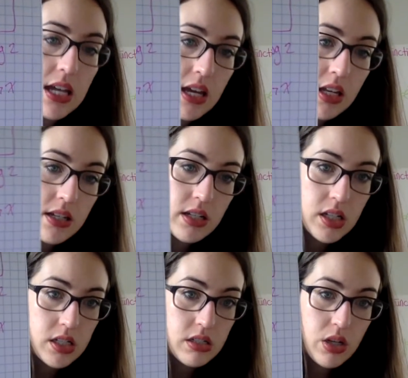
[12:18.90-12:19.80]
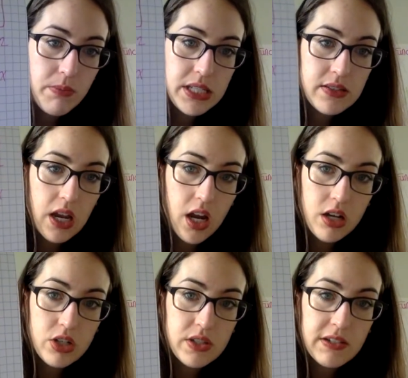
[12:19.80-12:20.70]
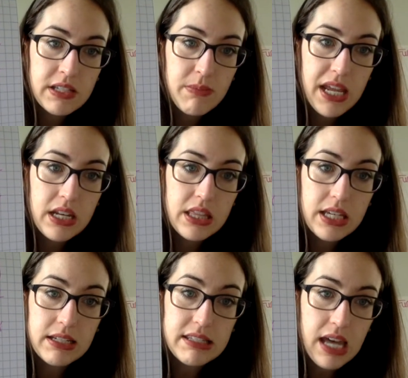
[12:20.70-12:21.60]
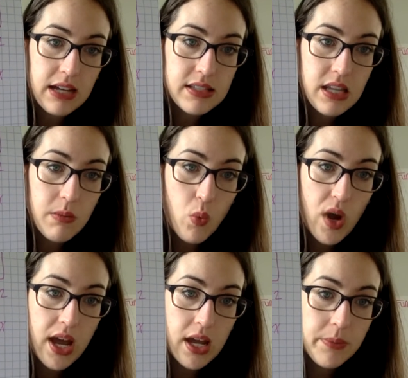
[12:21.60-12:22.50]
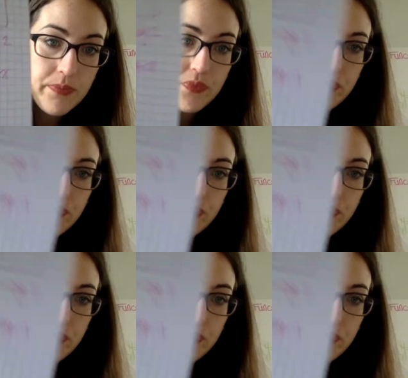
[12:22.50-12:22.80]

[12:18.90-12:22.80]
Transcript: it, don't be scared. Just expand it the exact same way